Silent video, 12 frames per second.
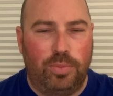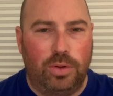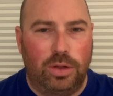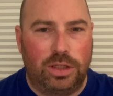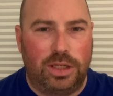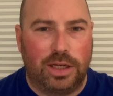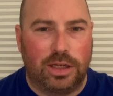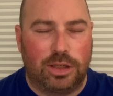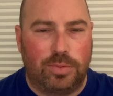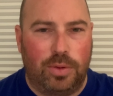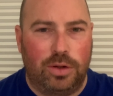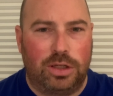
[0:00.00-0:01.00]
Pulisic is
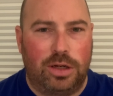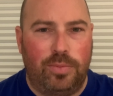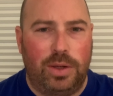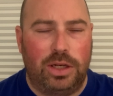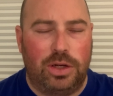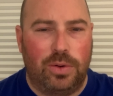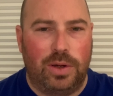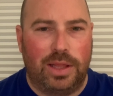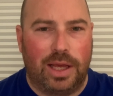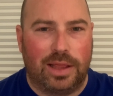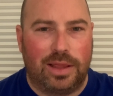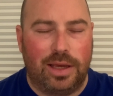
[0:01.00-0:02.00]
supposed to be doing
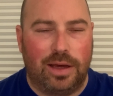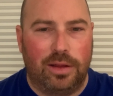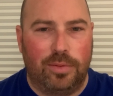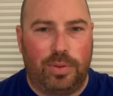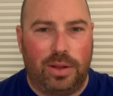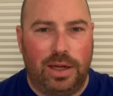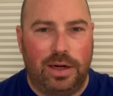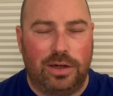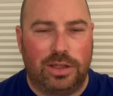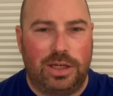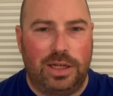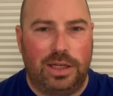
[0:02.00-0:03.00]
that. The other
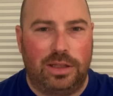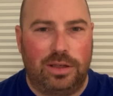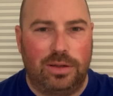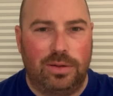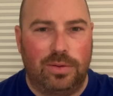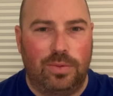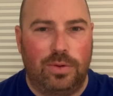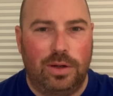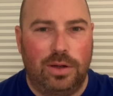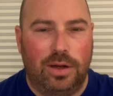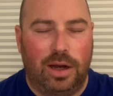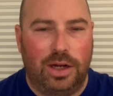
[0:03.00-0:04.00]
players need to
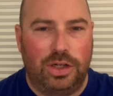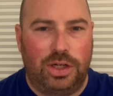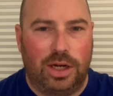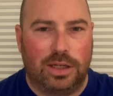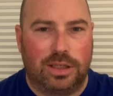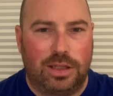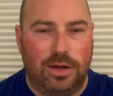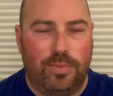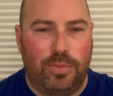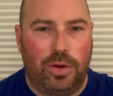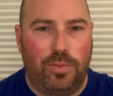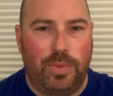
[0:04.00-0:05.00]
adjust their
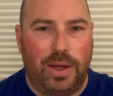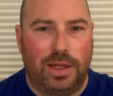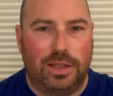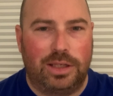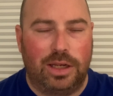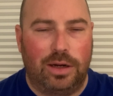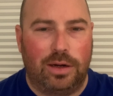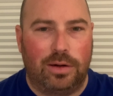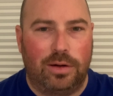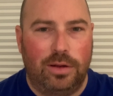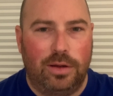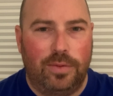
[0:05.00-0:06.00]
movements
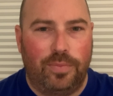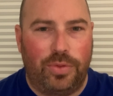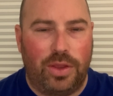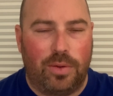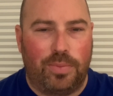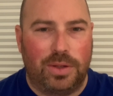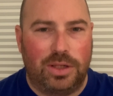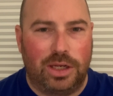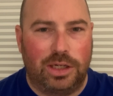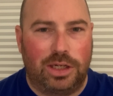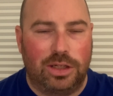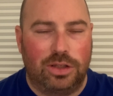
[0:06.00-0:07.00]
and their
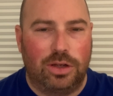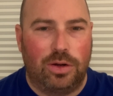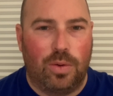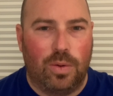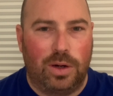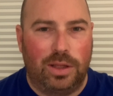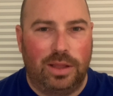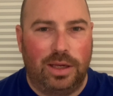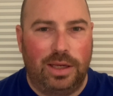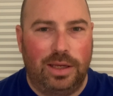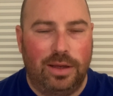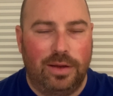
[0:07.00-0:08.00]
positions
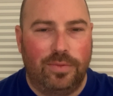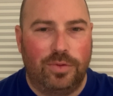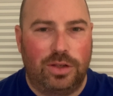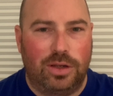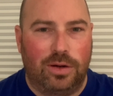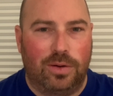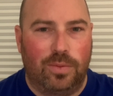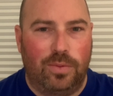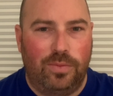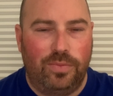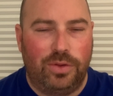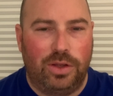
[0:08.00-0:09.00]
accordingly. So
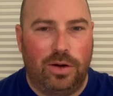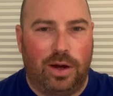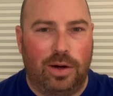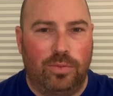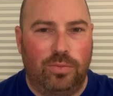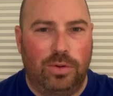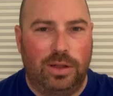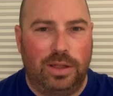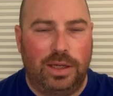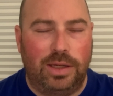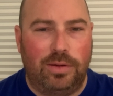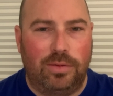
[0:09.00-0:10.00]
I
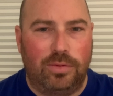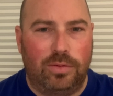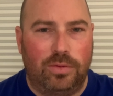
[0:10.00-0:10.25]
really